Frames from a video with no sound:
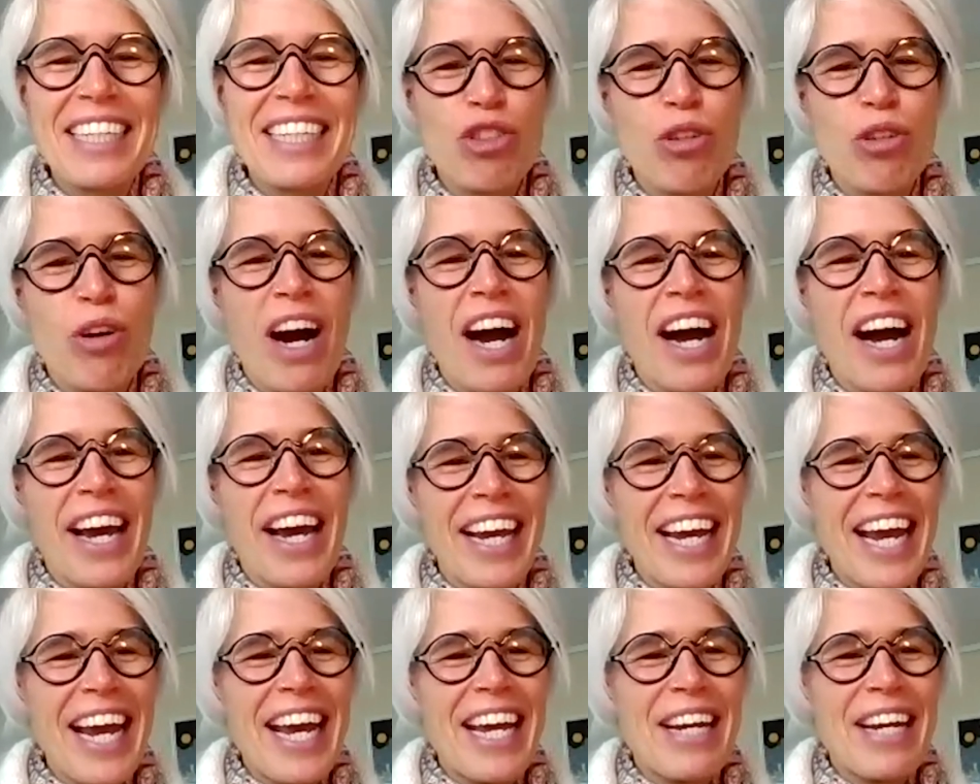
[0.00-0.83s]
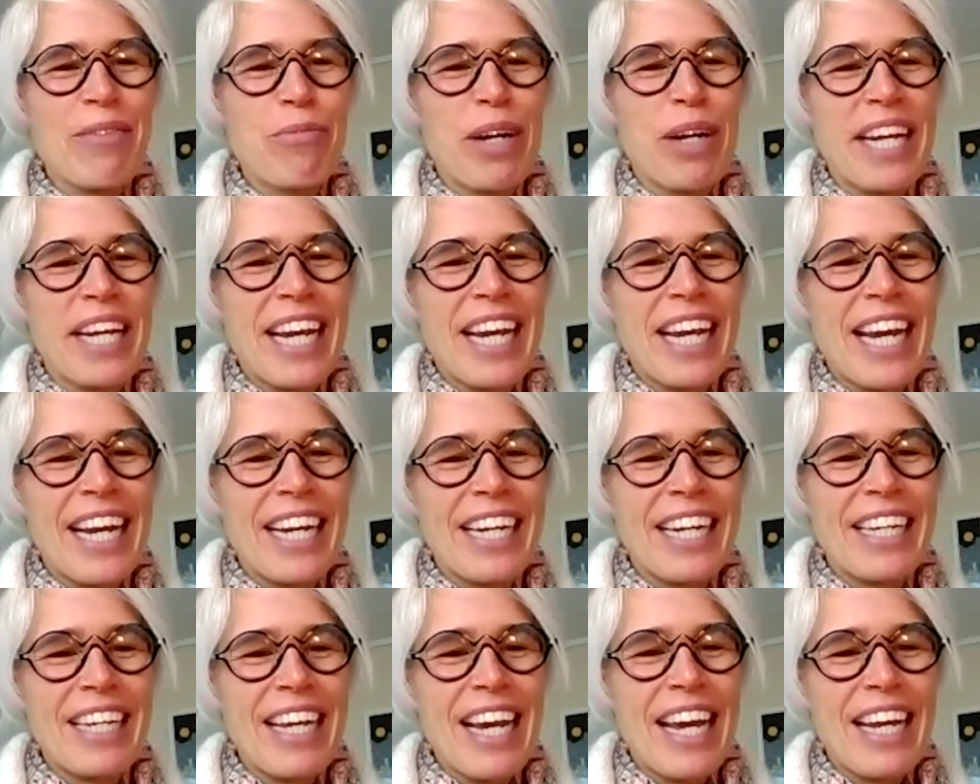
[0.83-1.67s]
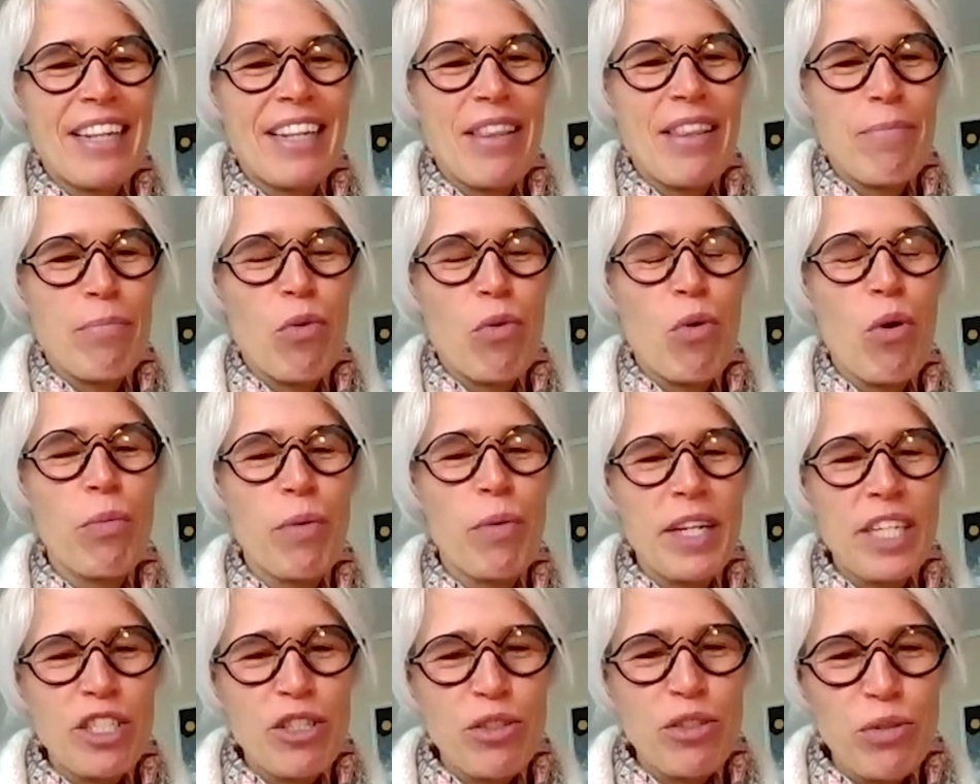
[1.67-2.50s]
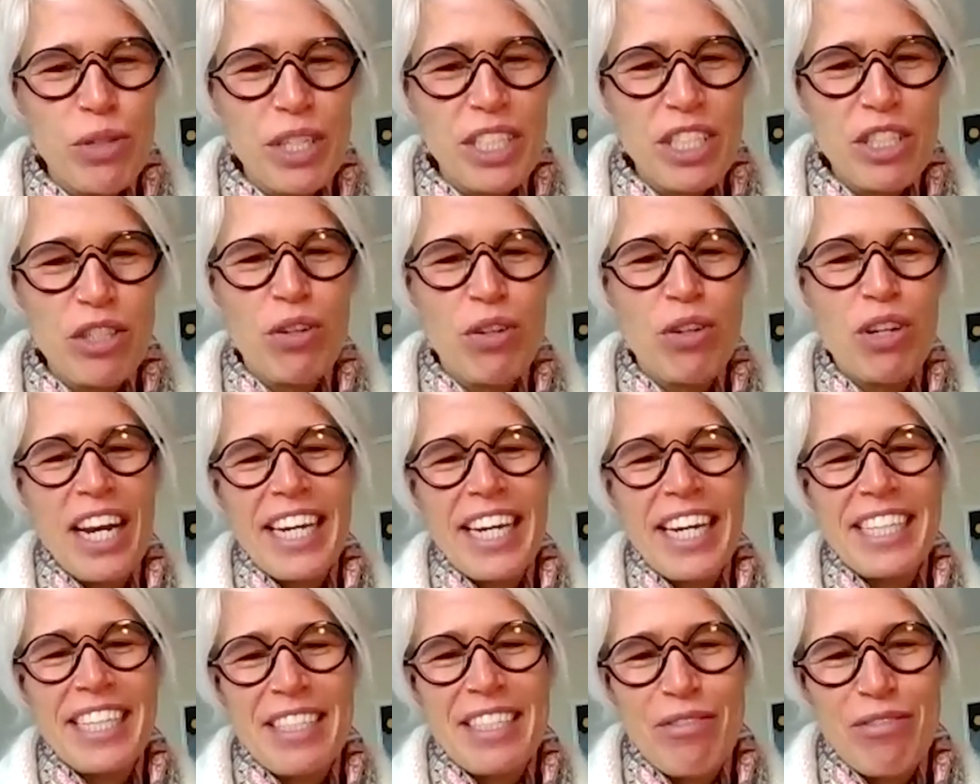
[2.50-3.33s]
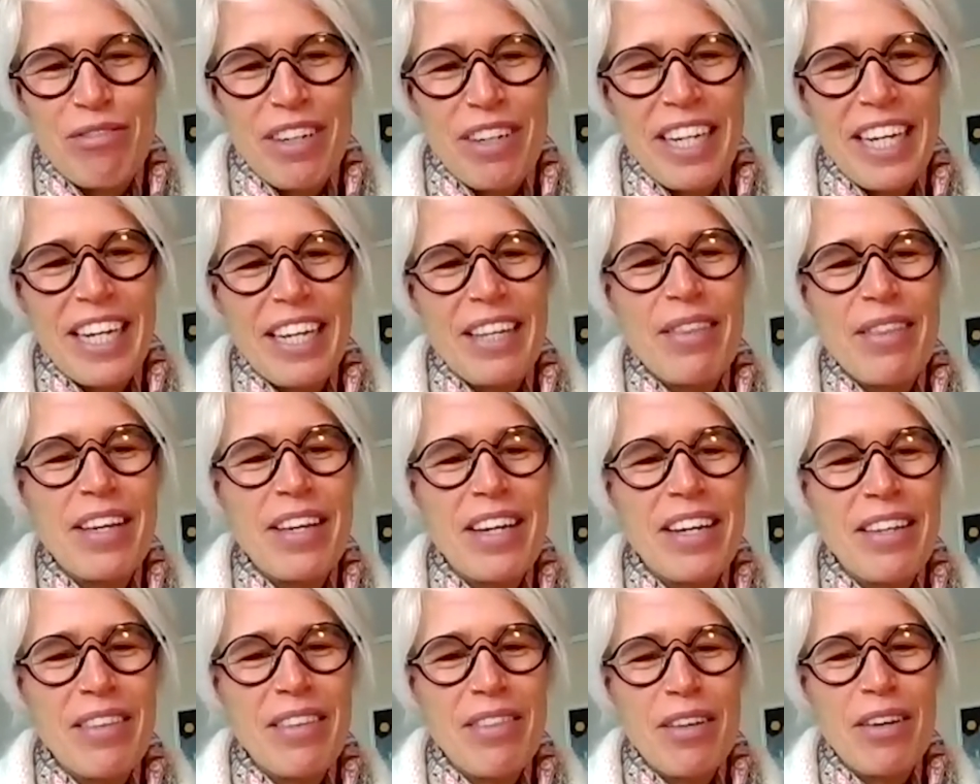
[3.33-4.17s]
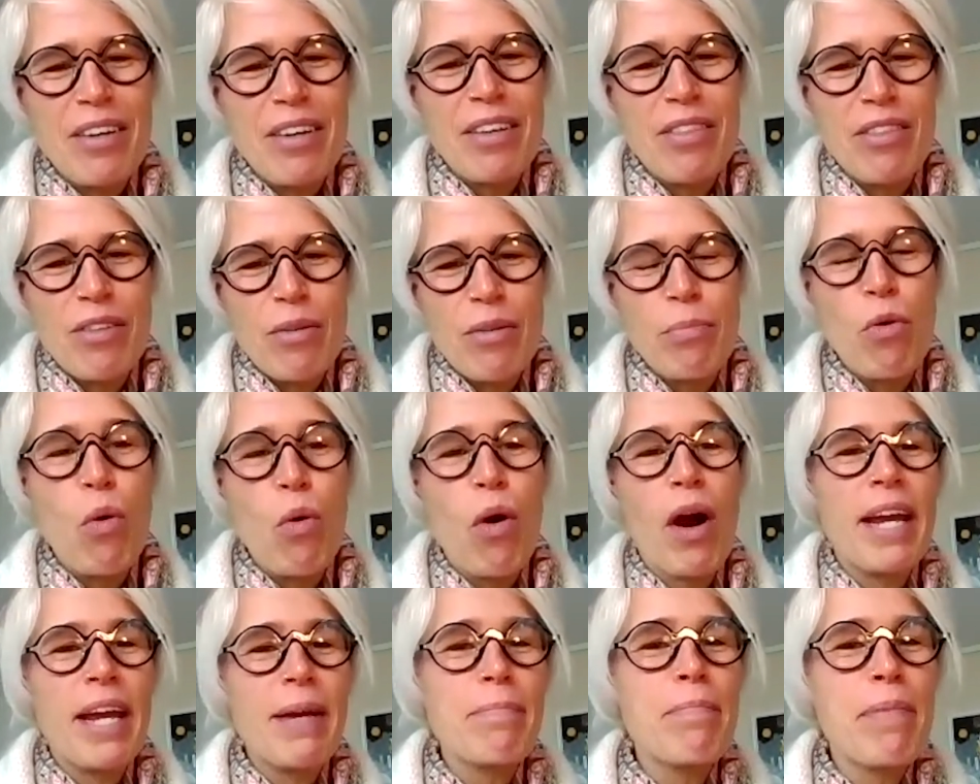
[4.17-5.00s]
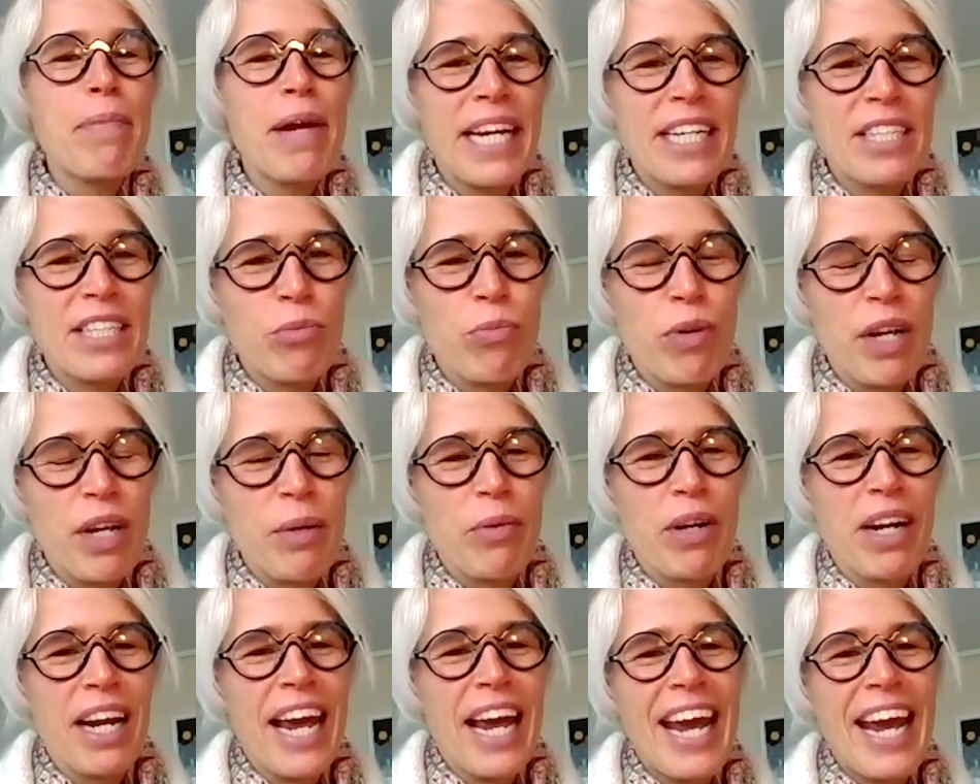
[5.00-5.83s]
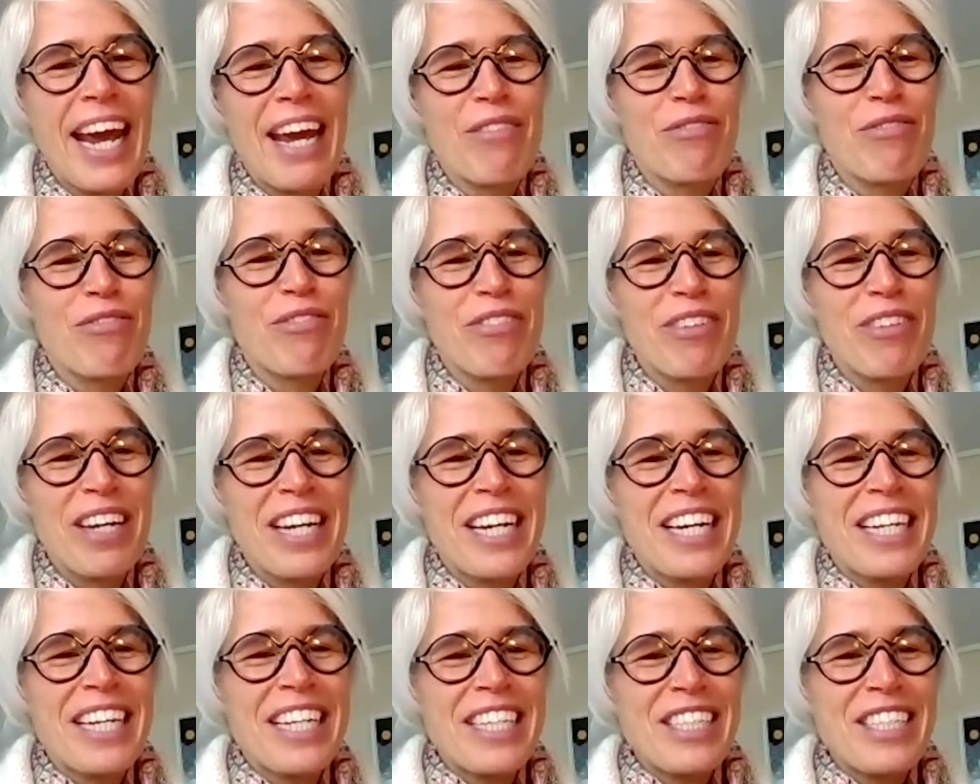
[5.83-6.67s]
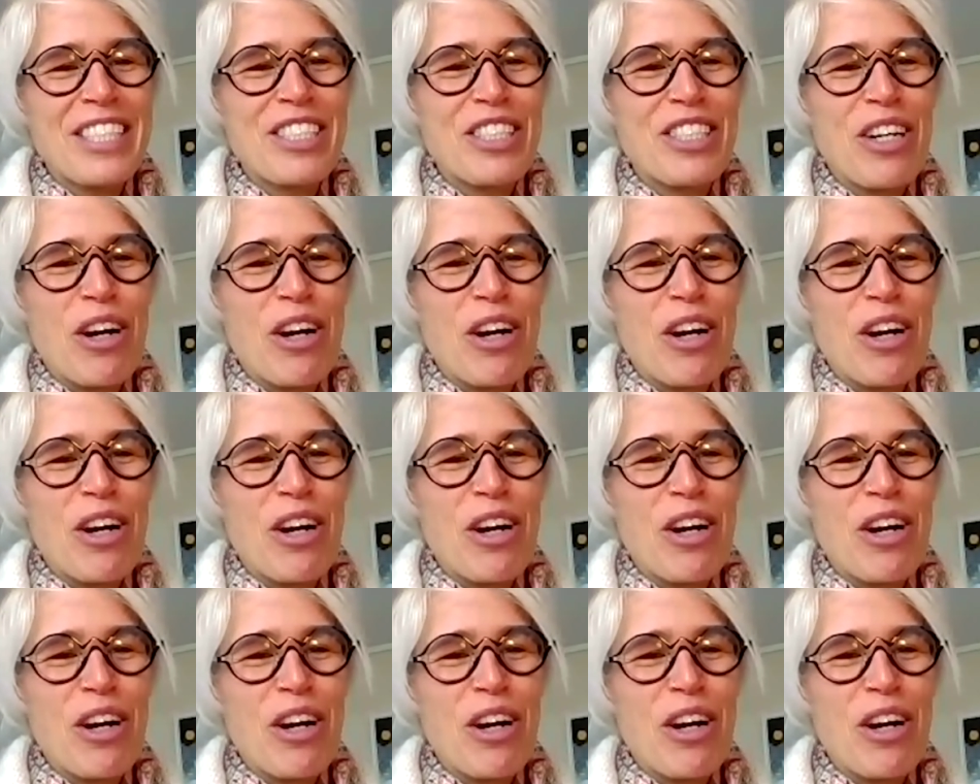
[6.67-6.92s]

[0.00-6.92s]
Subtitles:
try, and we can, and the more we do it collectively, the more impact we will have. Yeah.